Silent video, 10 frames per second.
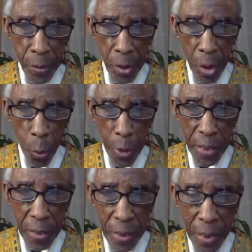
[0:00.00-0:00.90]
to
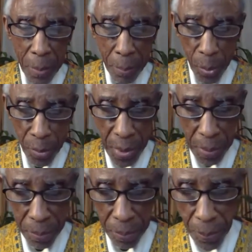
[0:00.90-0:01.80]
awaken and improve them.